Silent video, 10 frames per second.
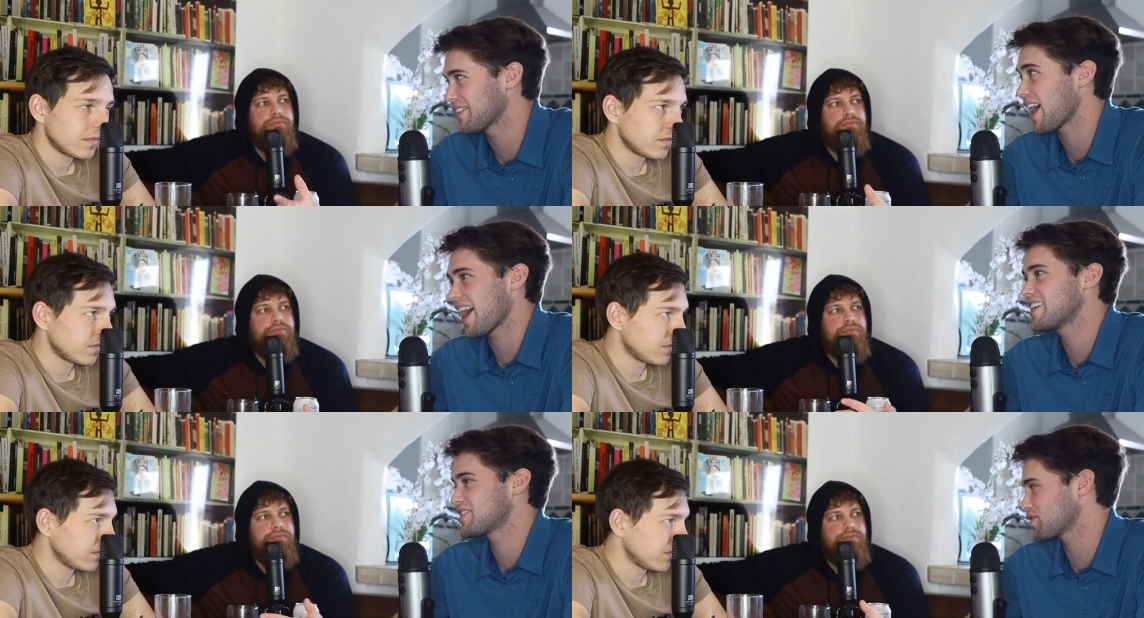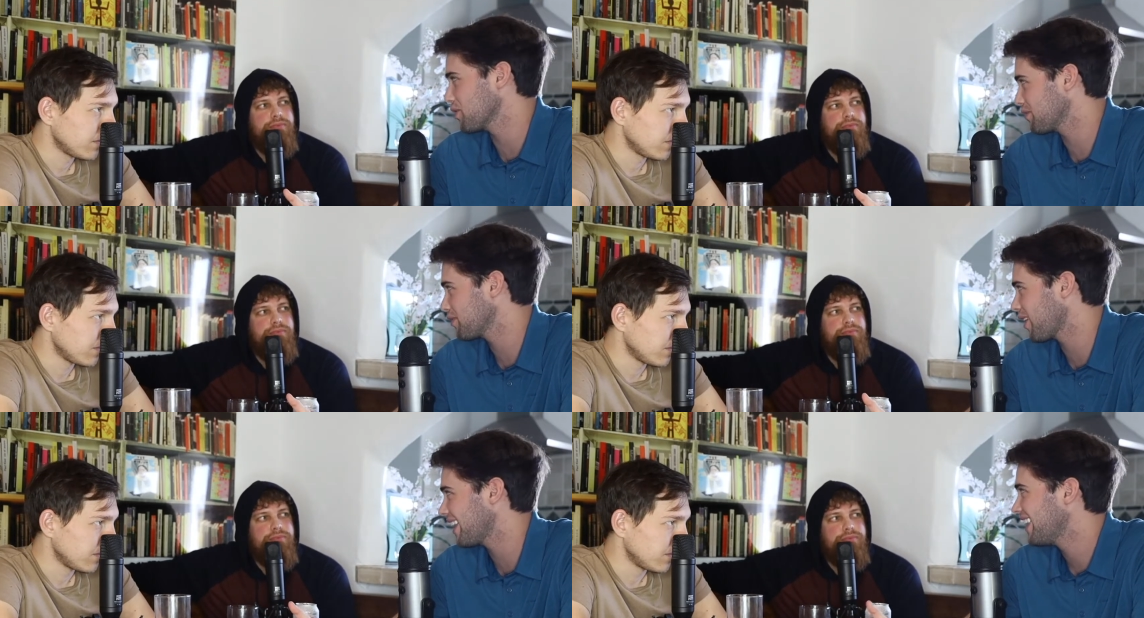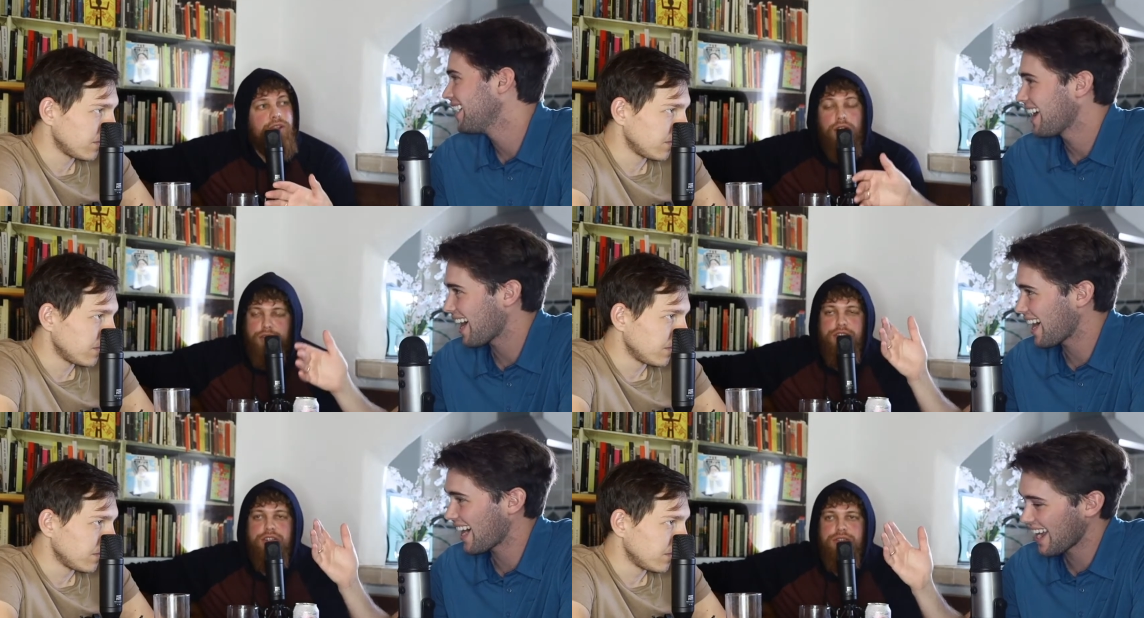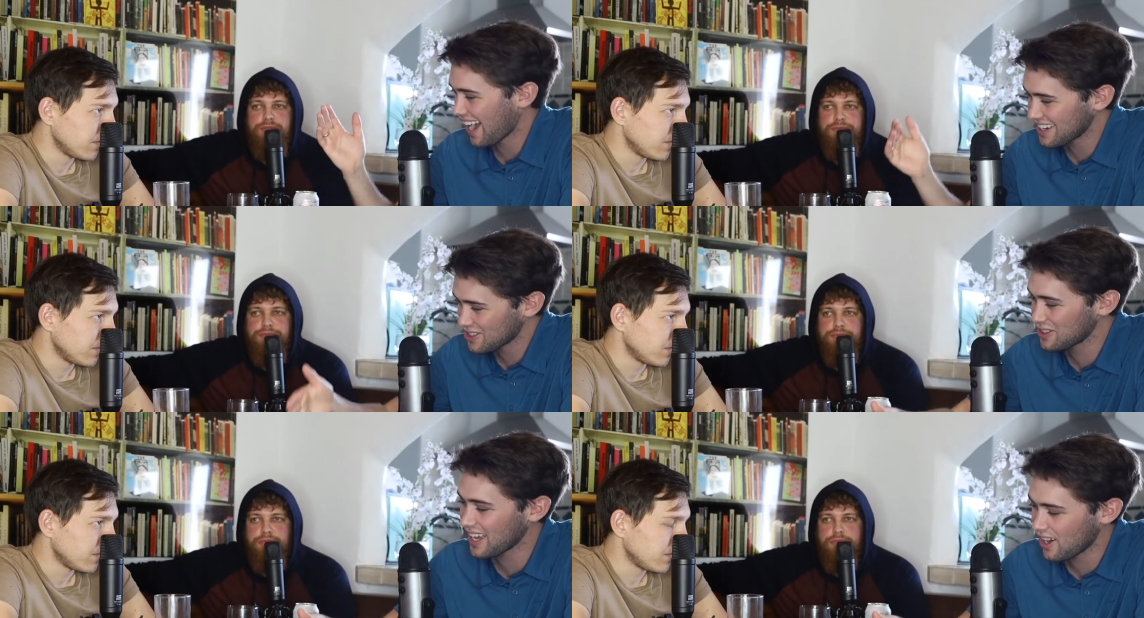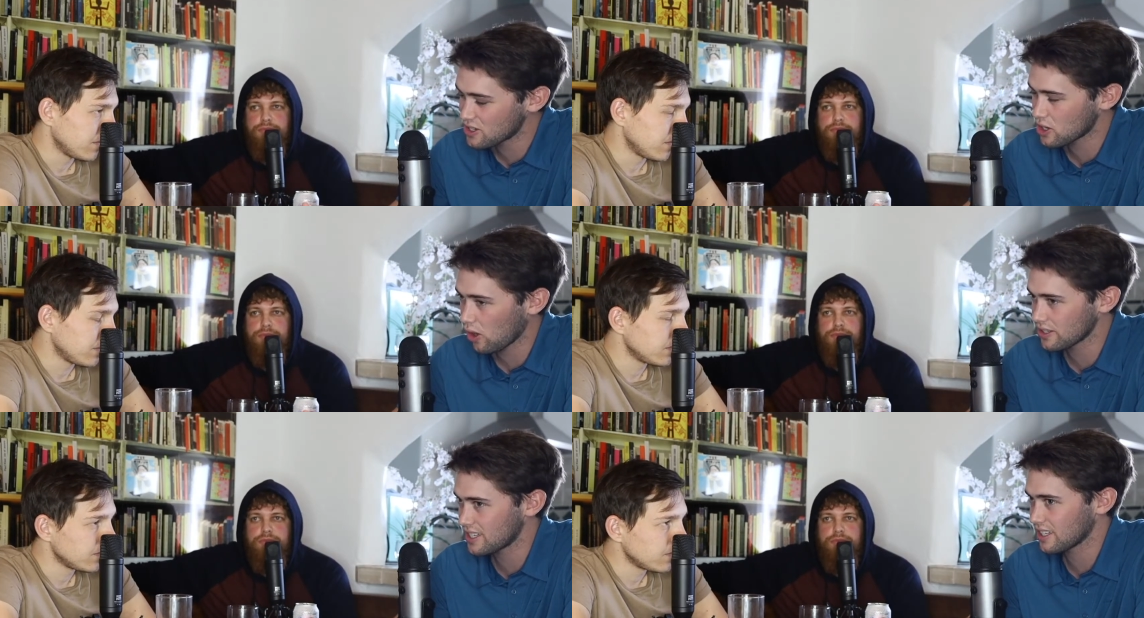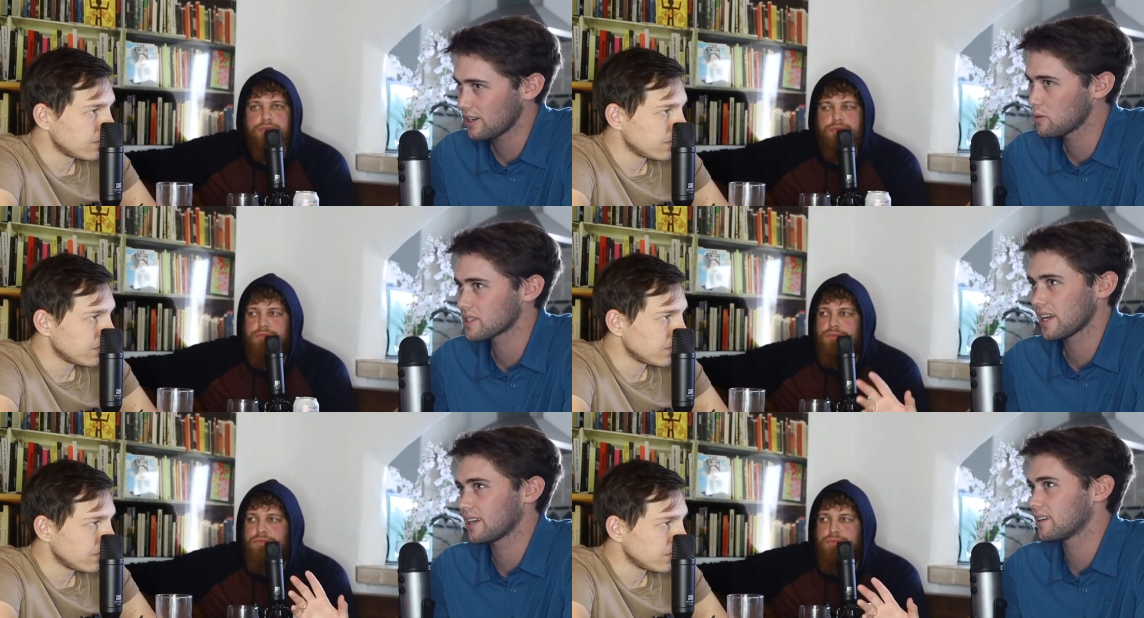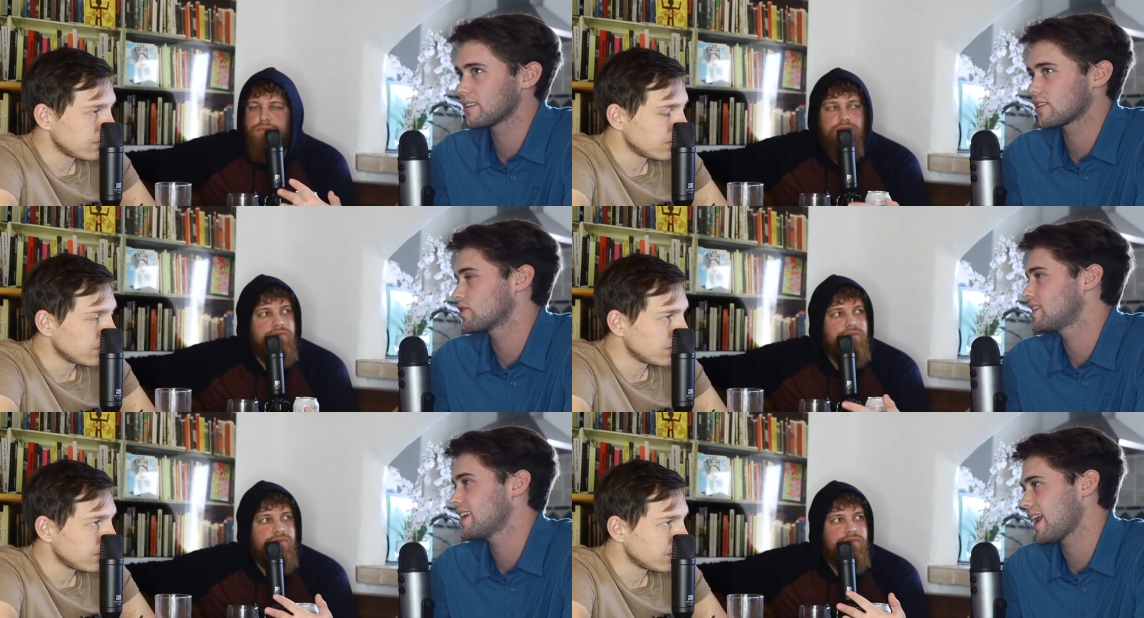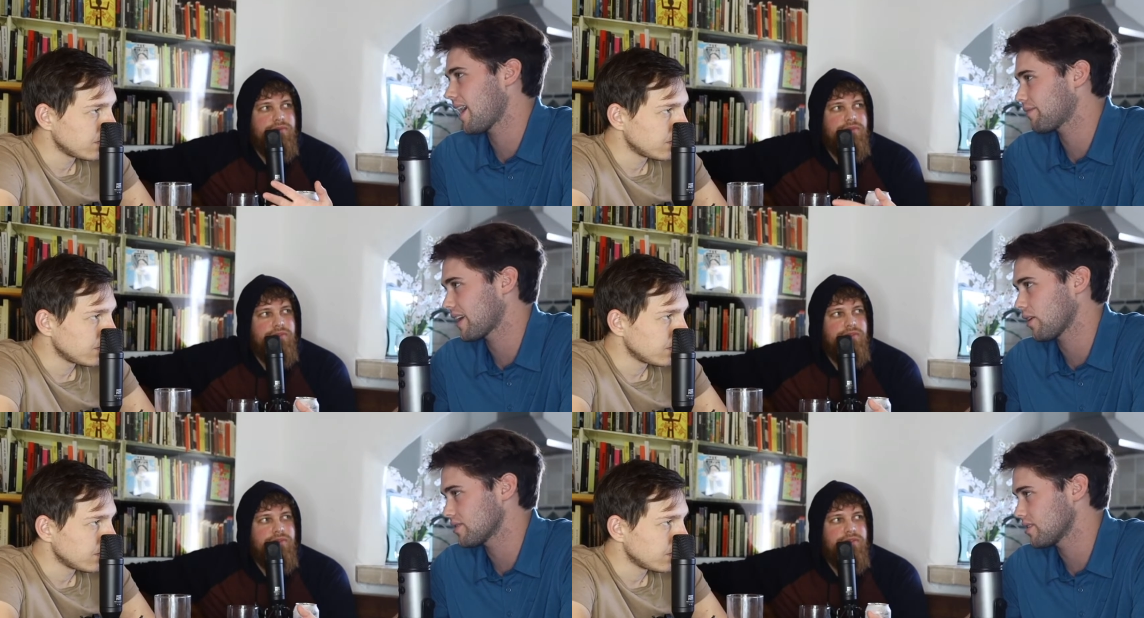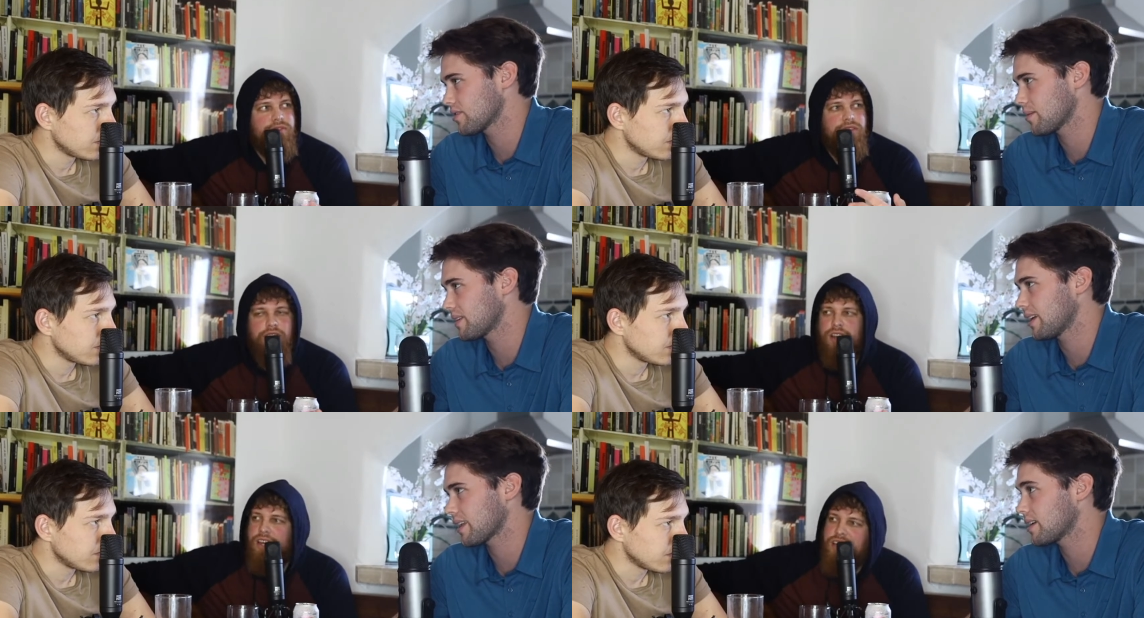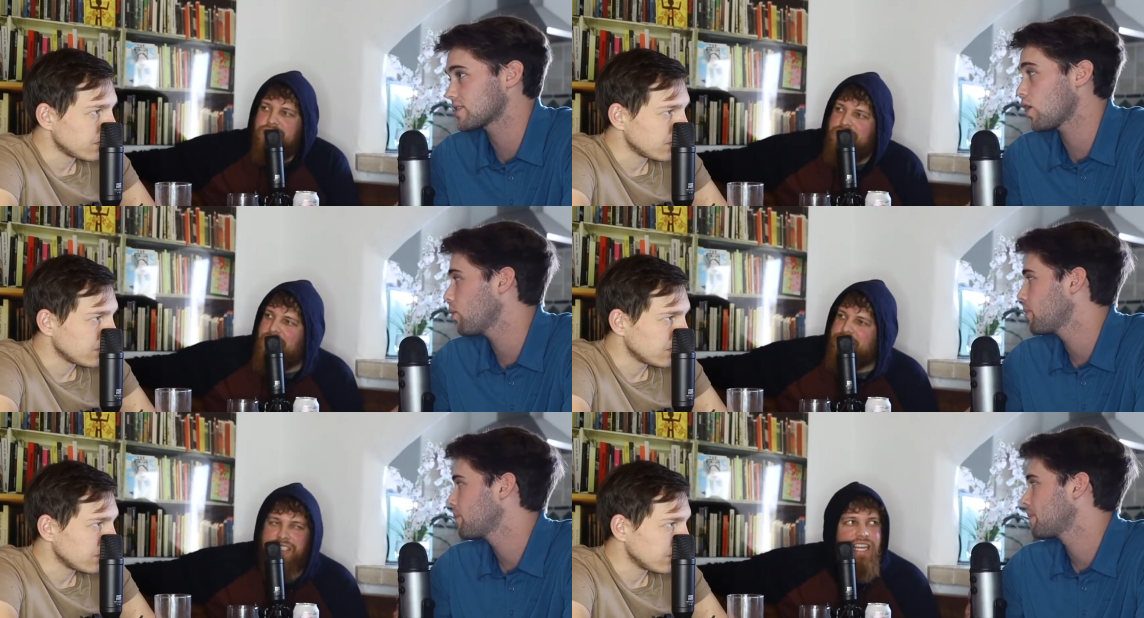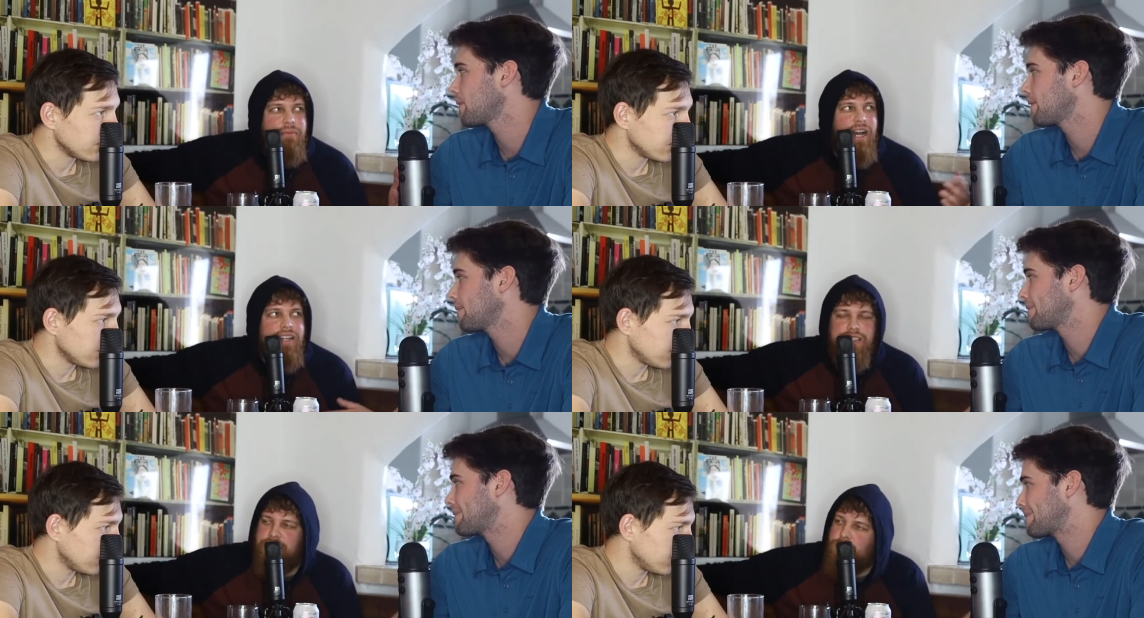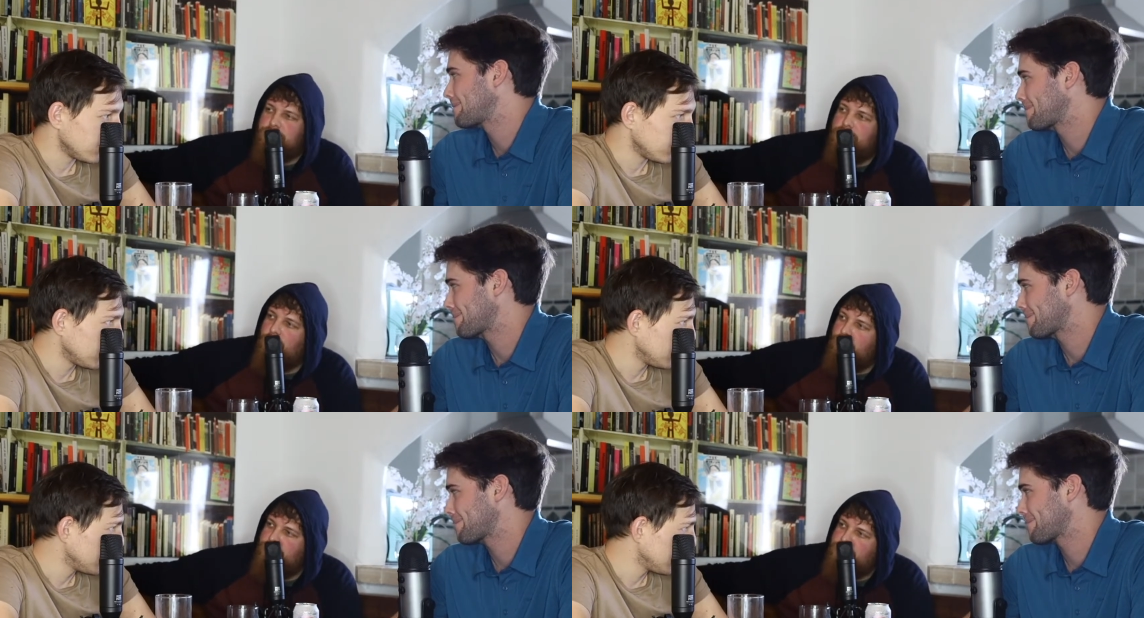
Speaker 1: I, I deserve it, right? No, you do. I, I turned that hundred dollars into. It was like thirteen and a half thousand or something like that. Isn't so, Jack the same guy that said he was going to hold if it